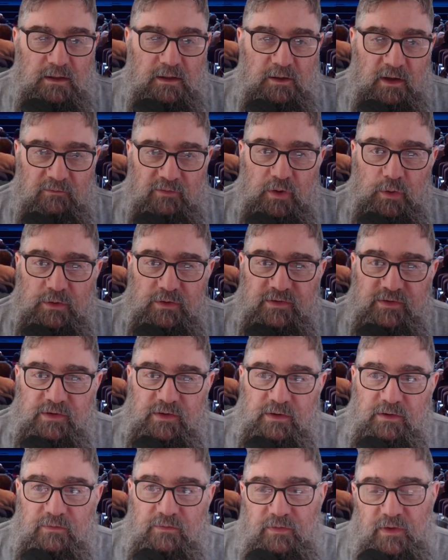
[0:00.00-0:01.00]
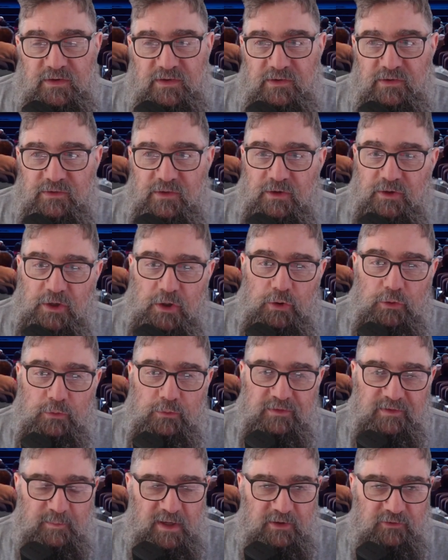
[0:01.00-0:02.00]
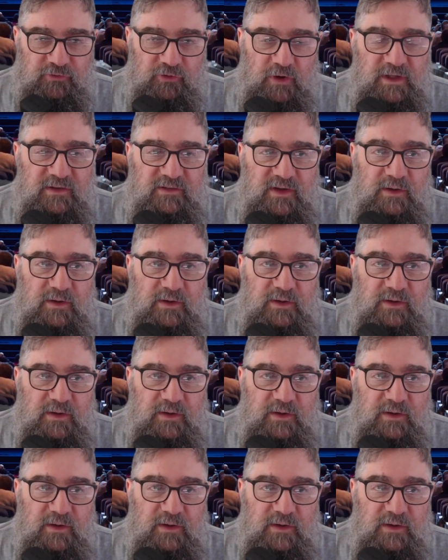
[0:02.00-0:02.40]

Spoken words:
G'day viewers, this is the news about Train